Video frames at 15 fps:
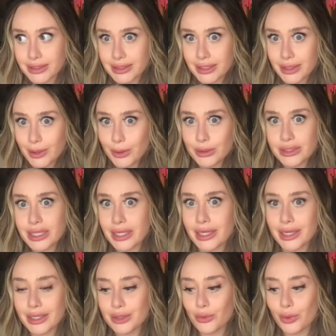Who's going to
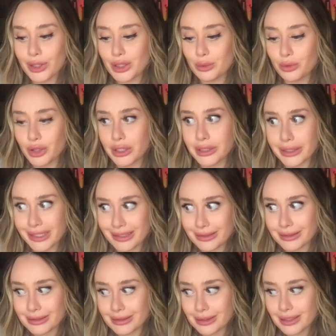annoy you the
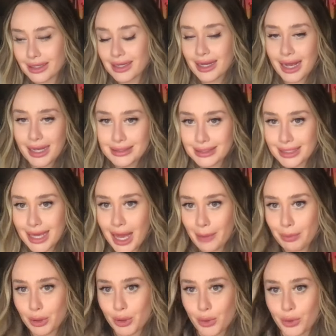least? As a
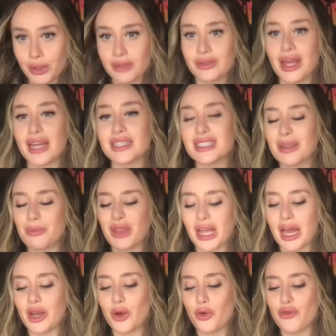Capricorn, that is something
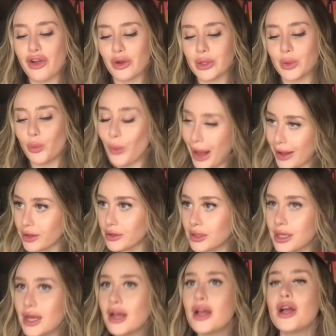I know very well.
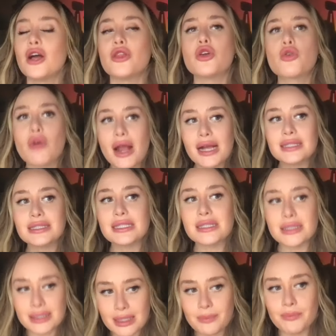The grass is
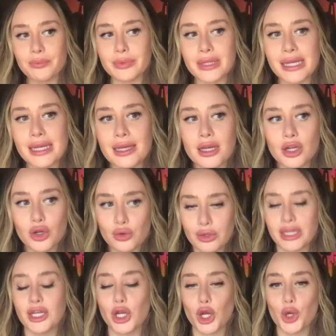simply
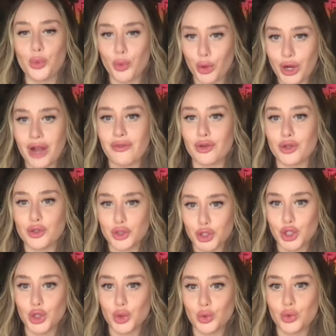greener wherever
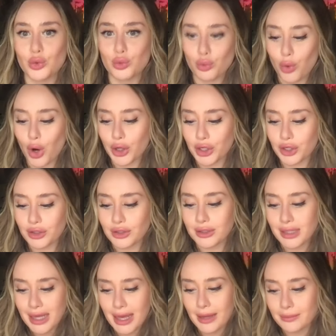you water
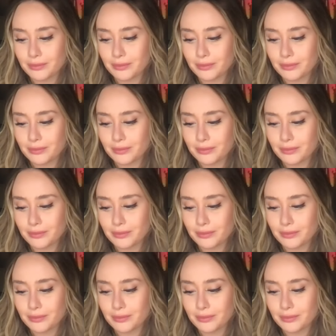it.